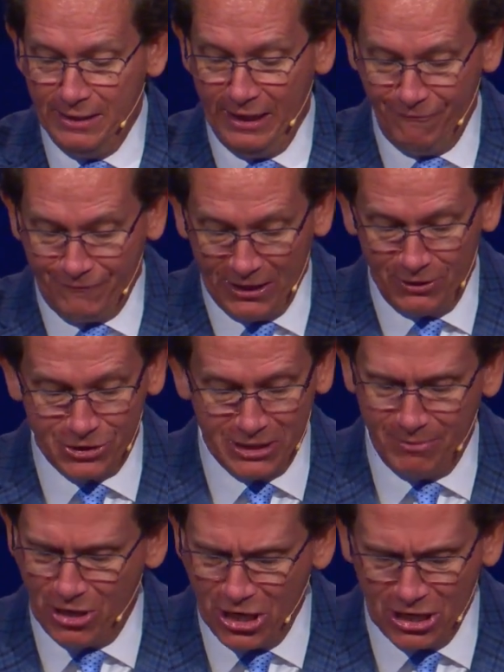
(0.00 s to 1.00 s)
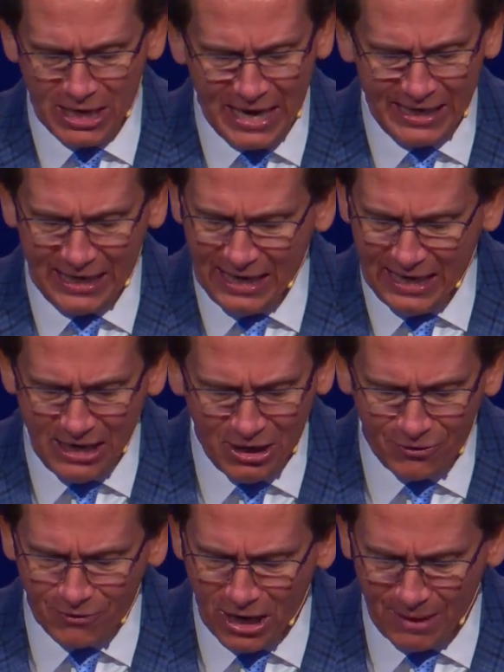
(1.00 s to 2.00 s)
and fellowship, unlike any
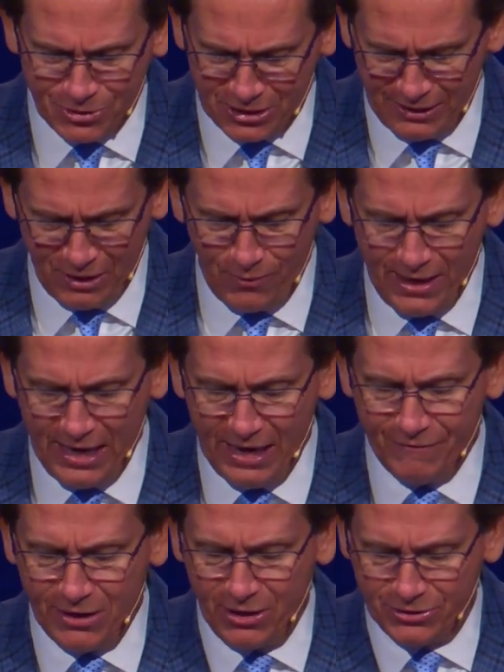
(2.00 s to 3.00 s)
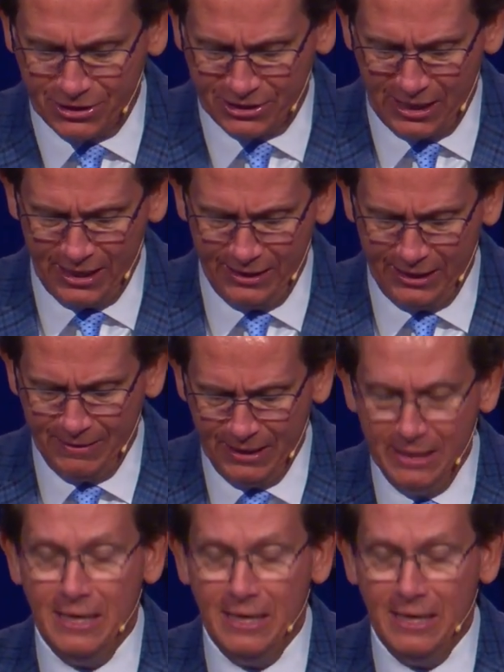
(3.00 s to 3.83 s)
other option that we have in our society.